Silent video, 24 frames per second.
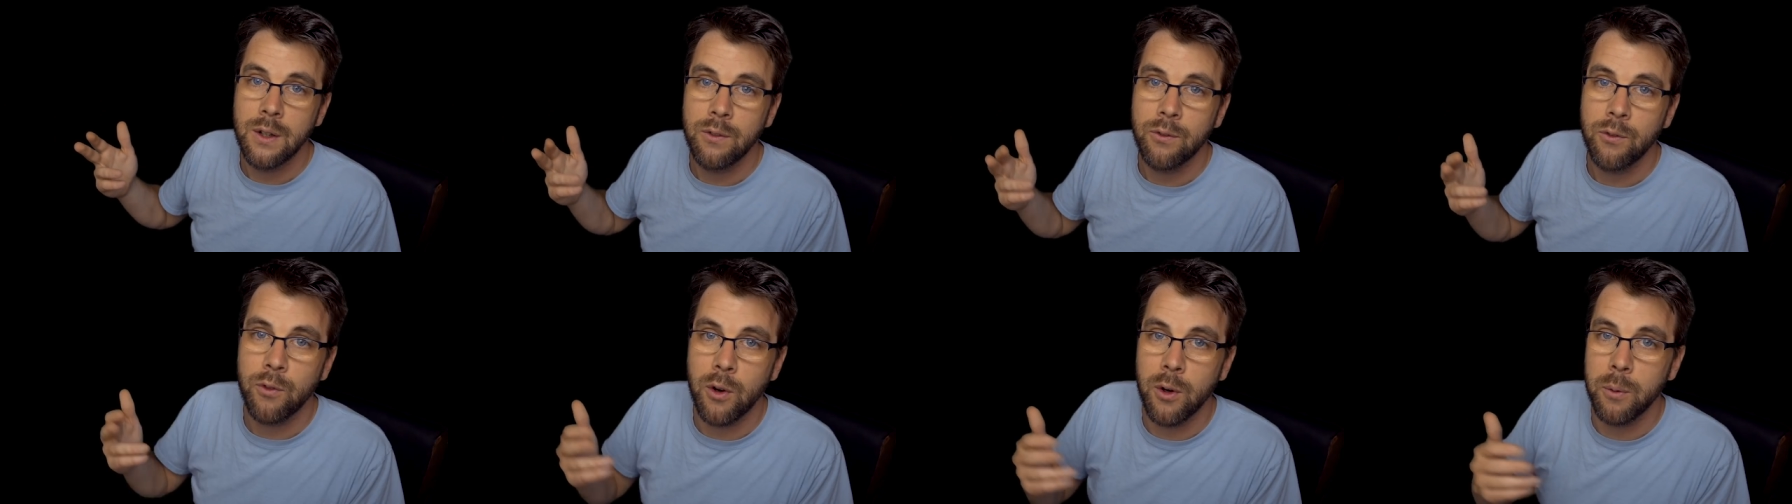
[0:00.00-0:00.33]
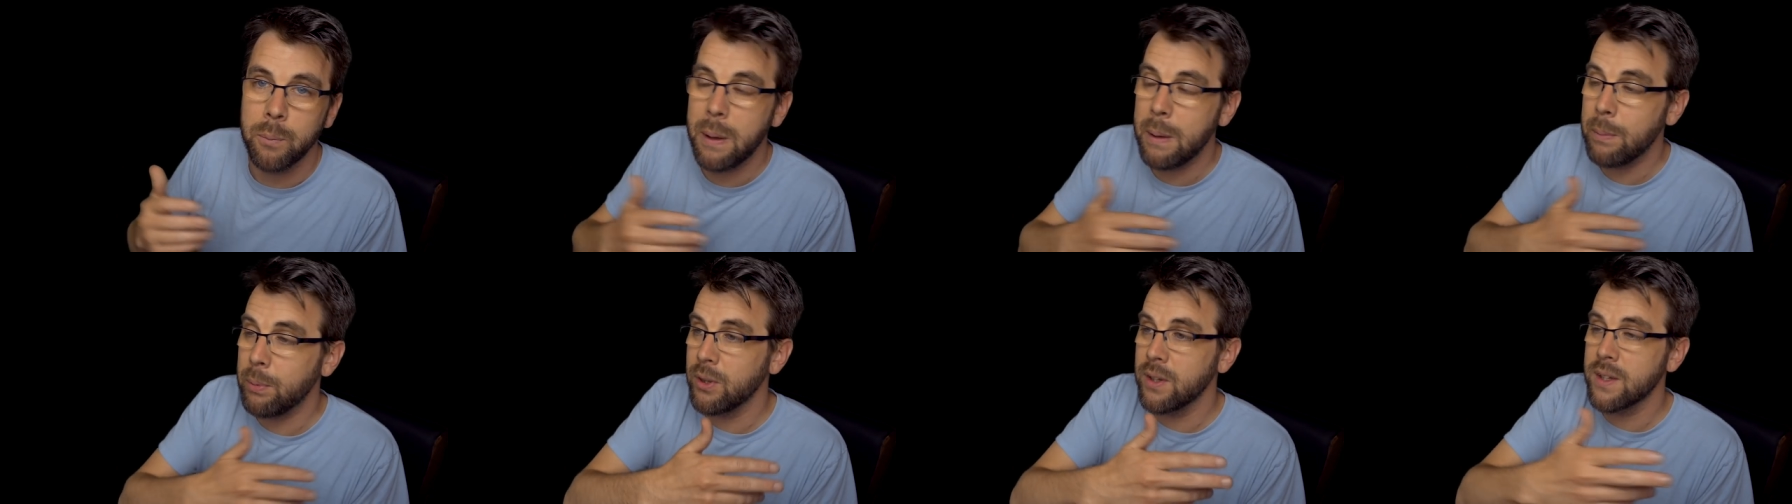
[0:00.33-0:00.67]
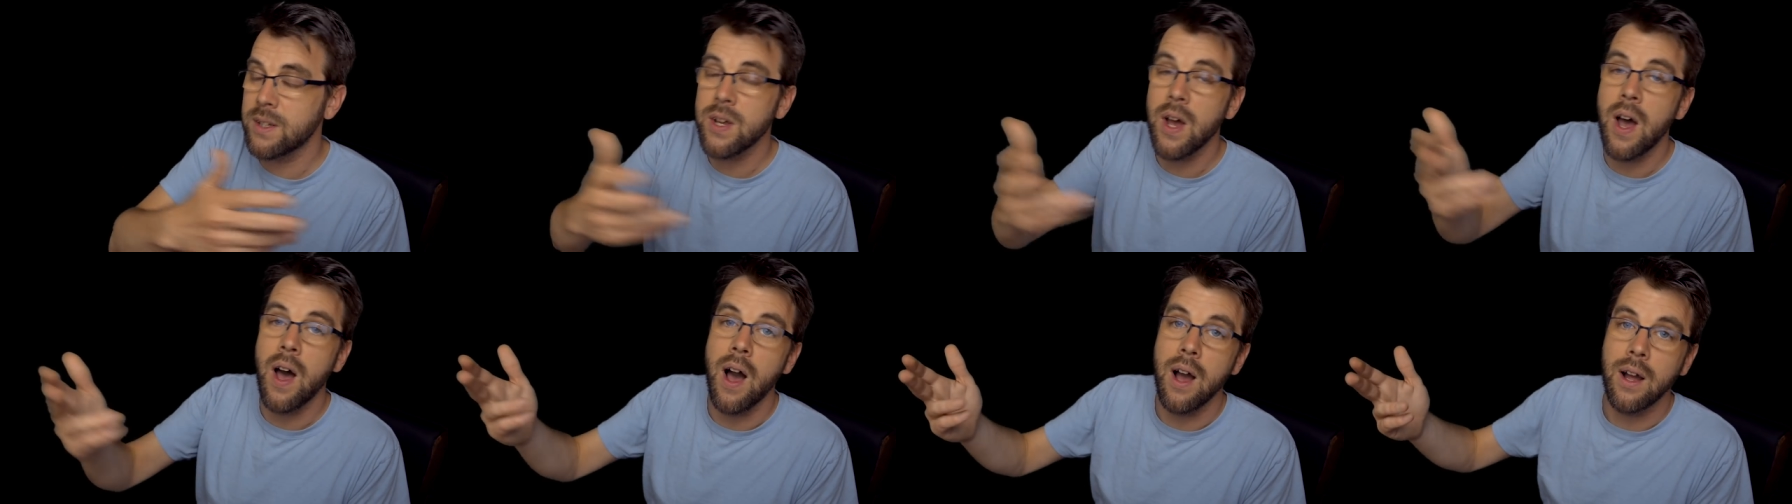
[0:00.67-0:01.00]
for people to
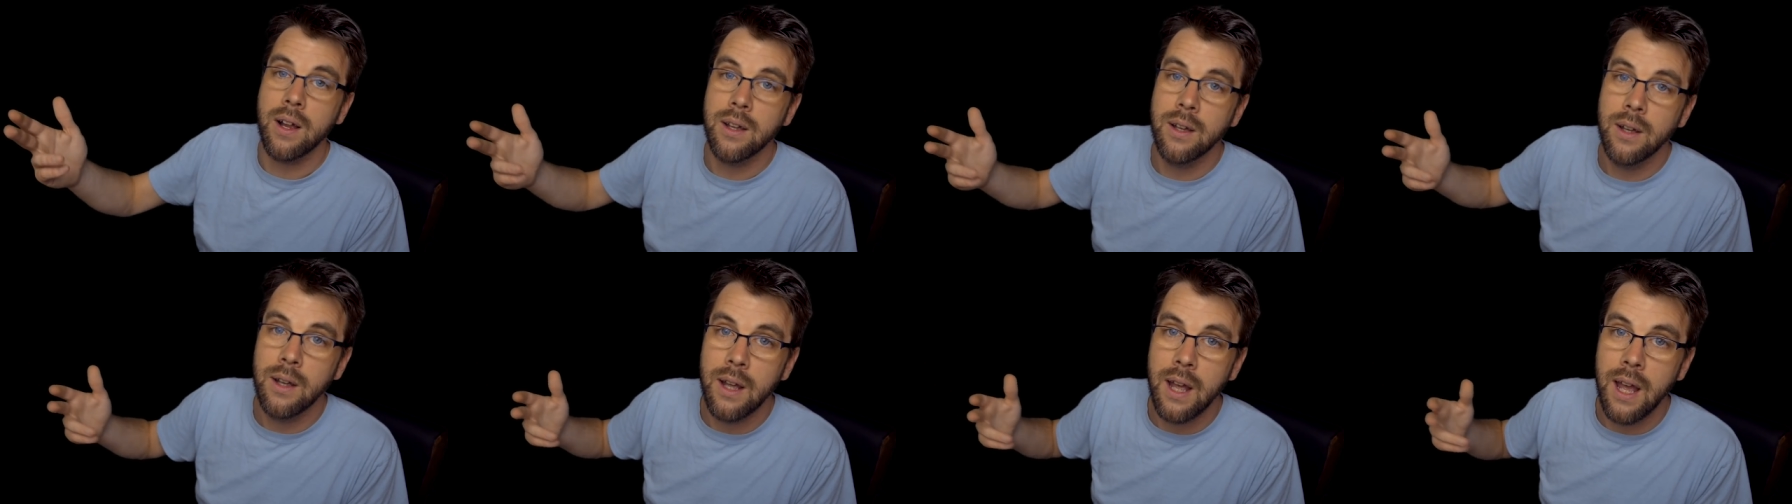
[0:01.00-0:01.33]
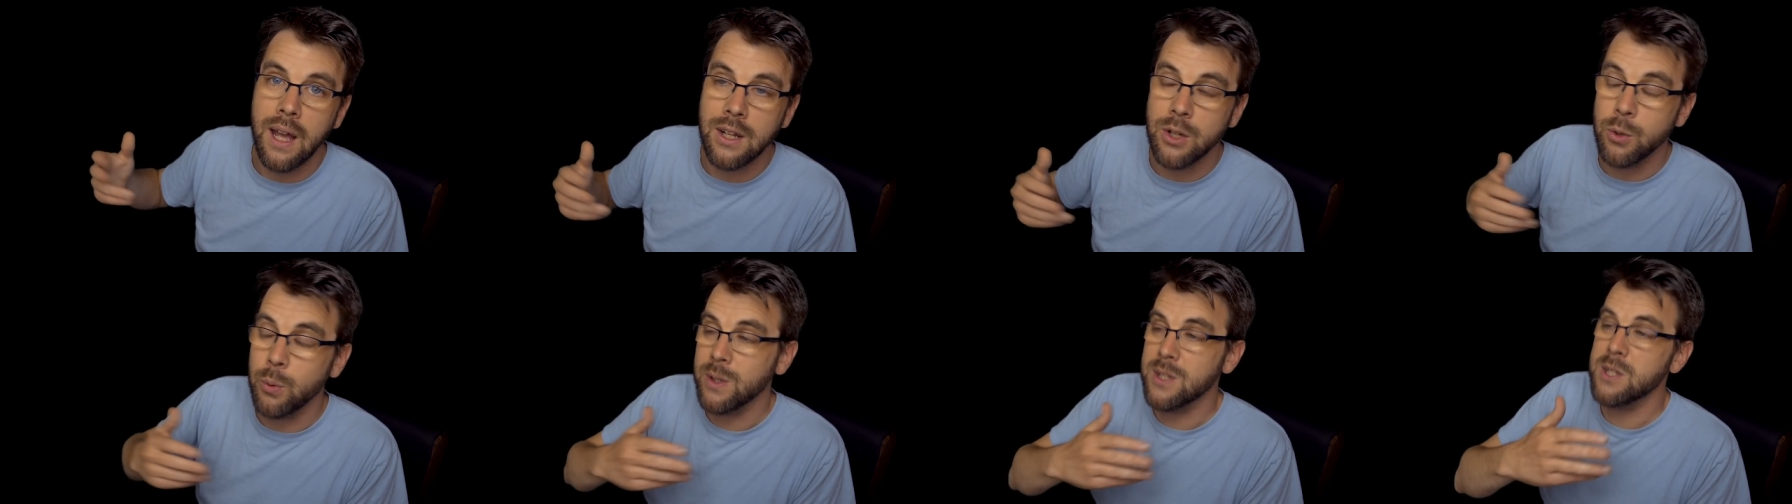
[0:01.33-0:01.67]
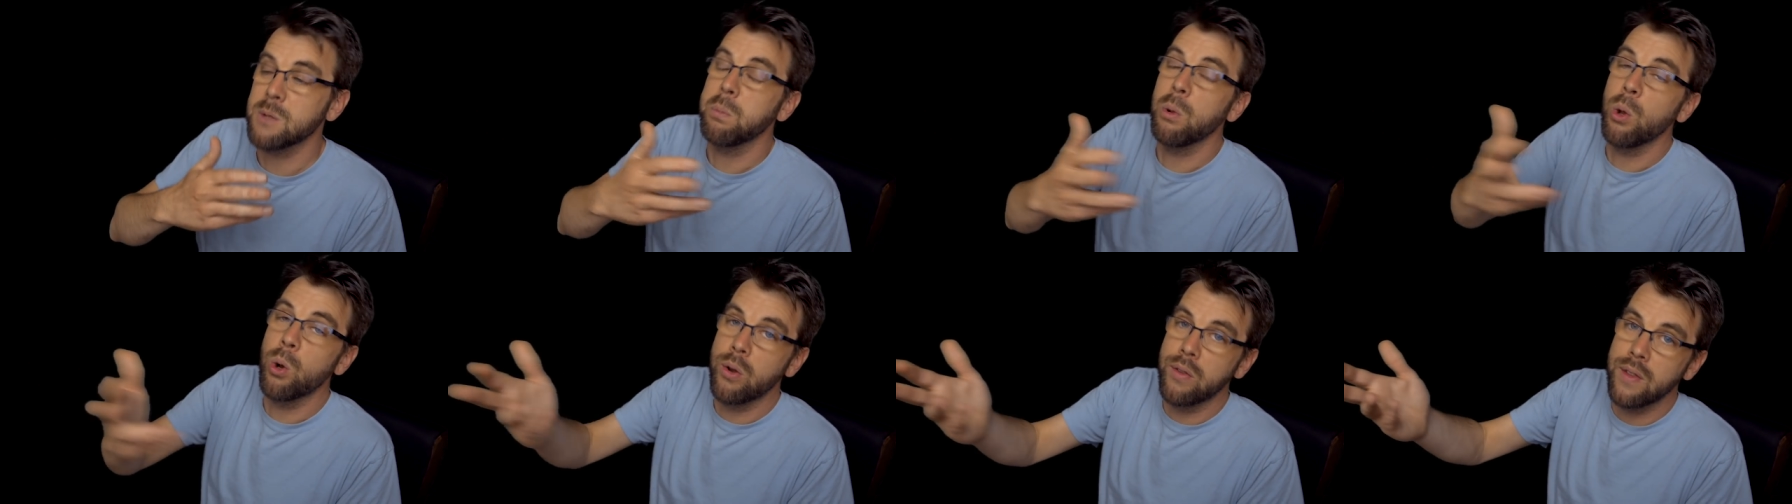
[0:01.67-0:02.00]
talk and to
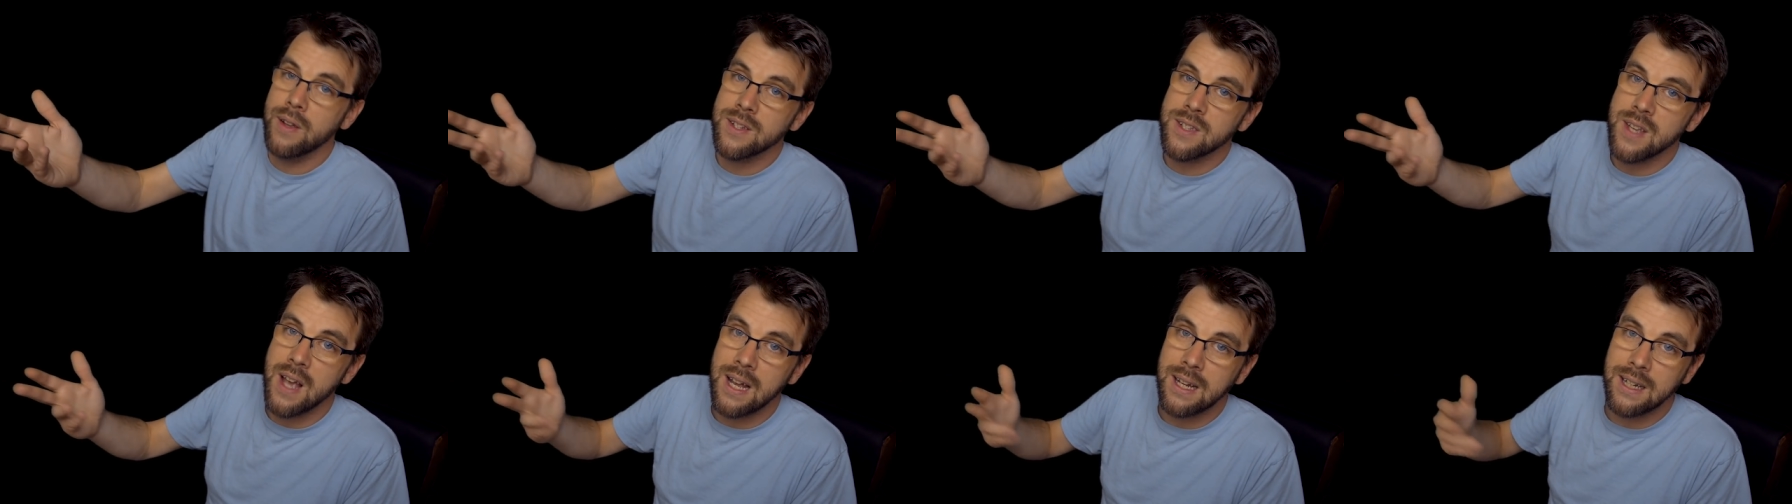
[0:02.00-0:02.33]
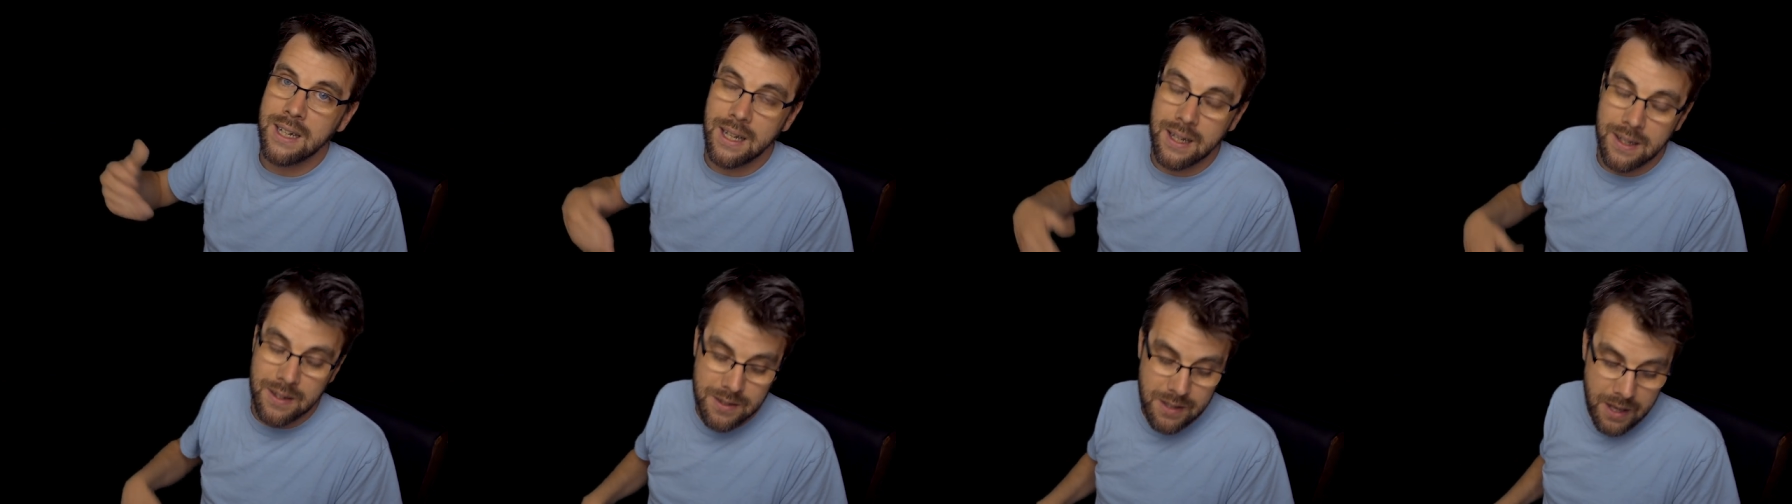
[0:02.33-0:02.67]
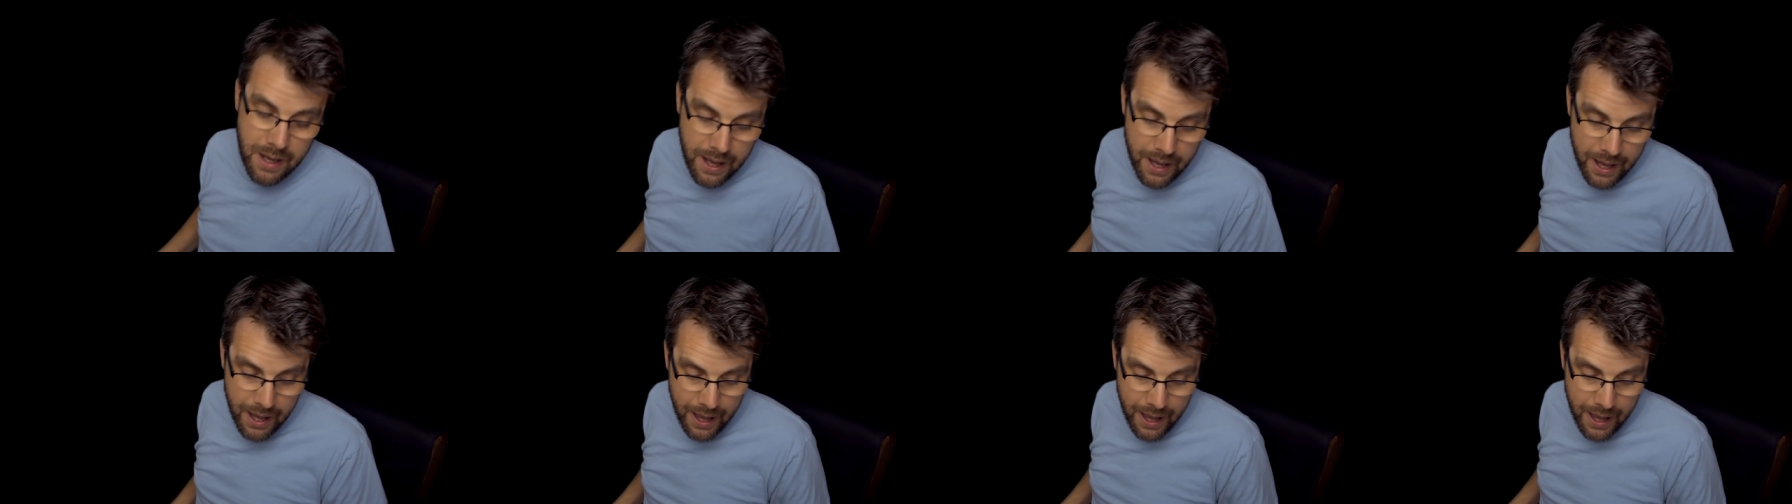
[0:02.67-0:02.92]
explore these ideas.